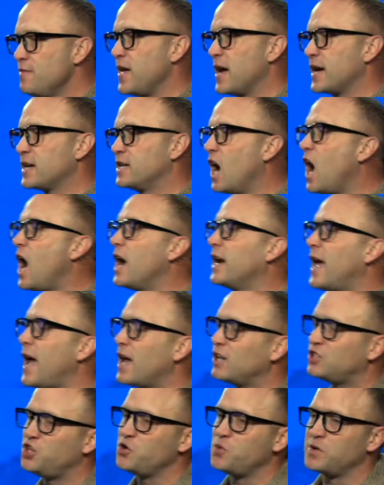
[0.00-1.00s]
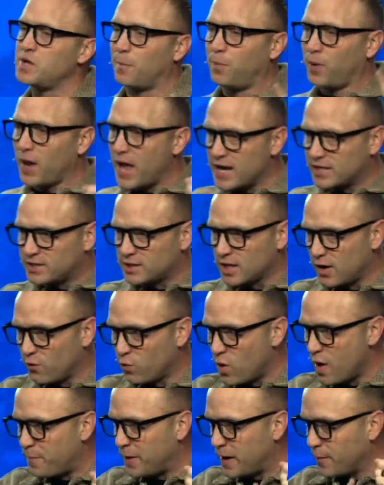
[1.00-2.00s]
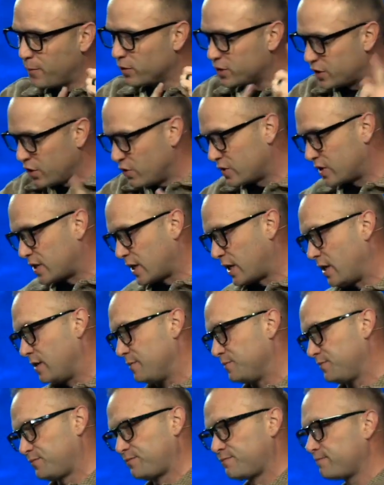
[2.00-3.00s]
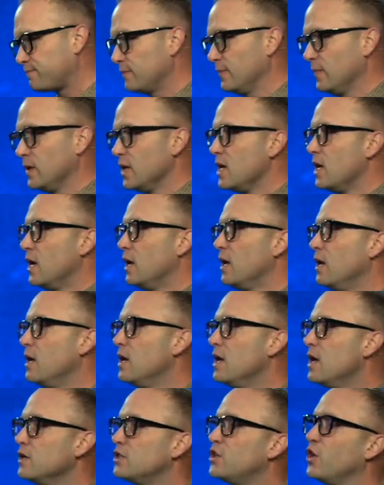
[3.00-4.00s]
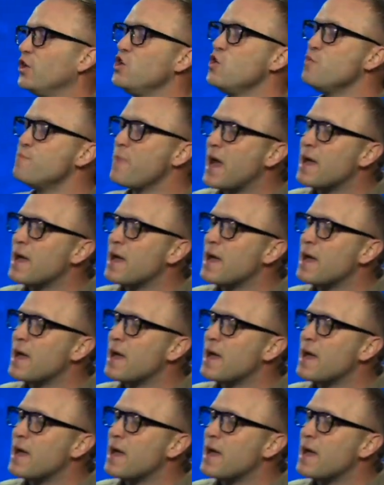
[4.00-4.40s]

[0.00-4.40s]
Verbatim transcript: that God has you in the place of what people do see. So you